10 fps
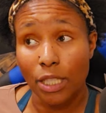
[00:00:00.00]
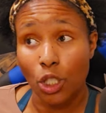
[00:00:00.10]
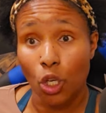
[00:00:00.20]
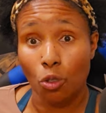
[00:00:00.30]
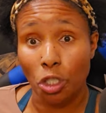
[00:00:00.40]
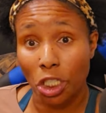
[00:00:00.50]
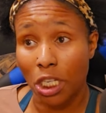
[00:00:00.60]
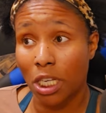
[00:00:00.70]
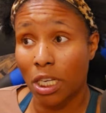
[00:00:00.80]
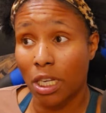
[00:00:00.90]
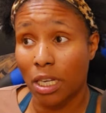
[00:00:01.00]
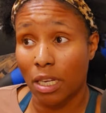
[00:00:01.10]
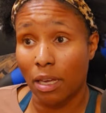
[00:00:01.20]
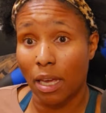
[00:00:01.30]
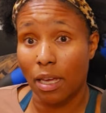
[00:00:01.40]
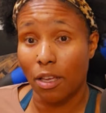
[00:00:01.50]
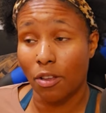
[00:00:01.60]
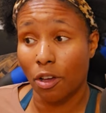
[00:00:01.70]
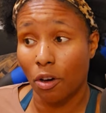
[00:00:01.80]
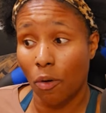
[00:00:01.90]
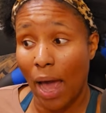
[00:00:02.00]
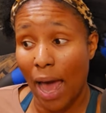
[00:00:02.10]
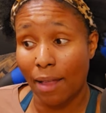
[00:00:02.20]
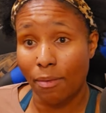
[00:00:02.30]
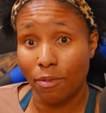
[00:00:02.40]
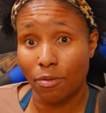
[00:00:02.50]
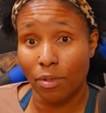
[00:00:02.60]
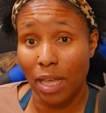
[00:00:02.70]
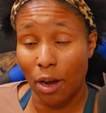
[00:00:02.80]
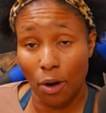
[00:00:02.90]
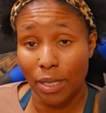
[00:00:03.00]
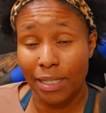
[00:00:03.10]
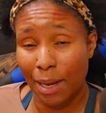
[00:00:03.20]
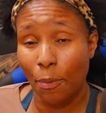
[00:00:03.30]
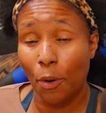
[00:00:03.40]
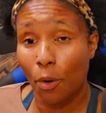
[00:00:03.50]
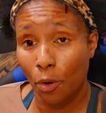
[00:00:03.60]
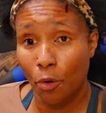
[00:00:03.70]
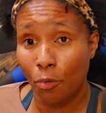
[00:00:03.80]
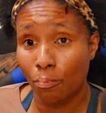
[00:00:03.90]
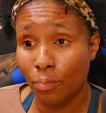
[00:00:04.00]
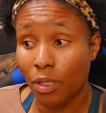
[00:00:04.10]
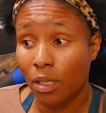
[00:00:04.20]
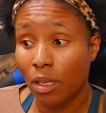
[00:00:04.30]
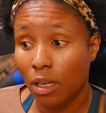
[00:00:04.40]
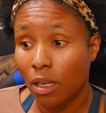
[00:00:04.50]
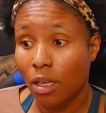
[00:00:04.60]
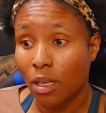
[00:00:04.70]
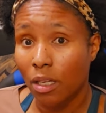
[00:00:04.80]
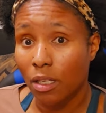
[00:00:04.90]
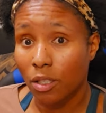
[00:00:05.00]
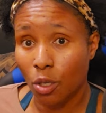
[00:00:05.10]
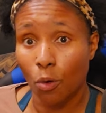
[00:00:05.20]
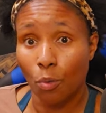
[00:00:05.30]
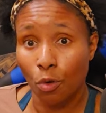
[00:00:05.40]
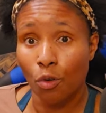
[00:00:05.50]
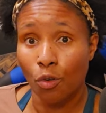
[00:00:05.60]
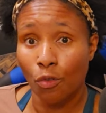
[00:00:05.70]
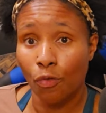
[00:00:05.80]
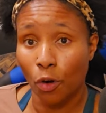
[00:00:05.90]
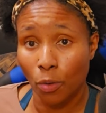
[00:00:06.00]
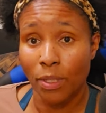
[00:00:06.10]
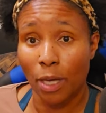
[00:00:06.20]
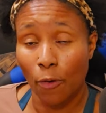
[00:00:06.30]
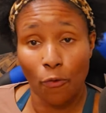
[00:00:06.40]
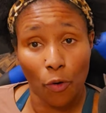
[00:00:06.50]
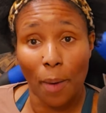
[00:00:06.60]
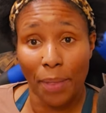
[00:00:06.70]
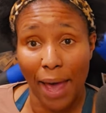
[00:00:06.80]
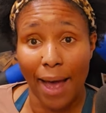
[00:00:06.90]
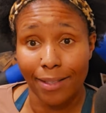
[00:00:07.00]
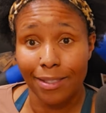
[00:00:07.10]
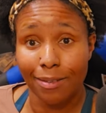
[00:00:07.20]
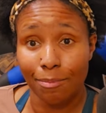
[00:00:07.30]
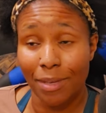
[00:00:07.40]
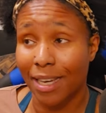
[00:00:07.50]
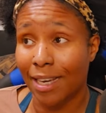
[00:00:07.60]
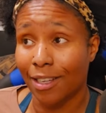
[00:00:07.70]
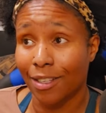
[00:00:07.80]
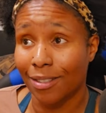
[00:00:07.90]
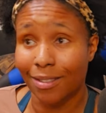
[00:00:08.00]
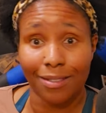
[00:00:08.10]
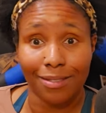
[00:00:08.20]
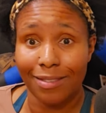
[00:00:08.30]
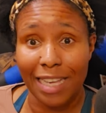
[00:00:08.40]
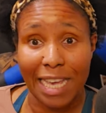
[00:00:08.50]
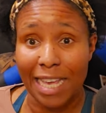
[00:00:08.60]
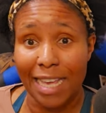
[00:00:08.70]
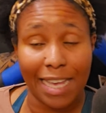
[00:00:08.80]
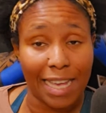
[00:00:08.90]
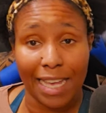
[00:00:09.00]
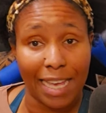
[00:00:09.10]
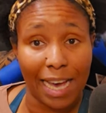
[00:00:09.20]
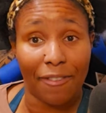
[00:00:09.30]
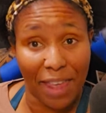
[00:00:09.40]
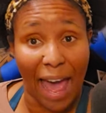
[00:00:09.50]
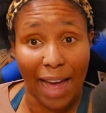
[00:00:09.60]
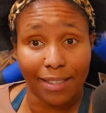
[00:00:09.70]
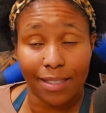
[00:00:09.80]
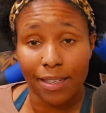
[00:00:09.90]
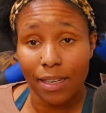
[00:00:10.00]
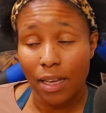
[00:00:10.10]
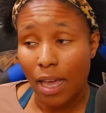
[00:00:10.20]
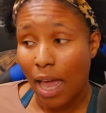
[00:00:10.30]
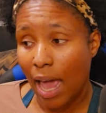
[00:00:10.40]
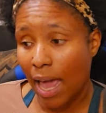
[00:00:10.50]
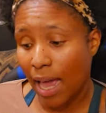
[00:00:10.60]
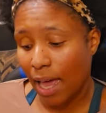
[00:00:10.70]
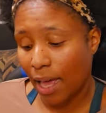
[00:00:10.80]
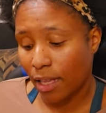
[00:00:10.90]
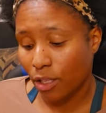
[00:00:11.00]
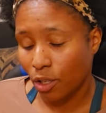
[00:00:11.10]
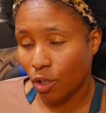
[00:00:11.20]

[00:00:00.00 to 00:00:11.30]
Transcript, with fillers: so she, you know, had, they're in separate homes to remove herself from that because of that. And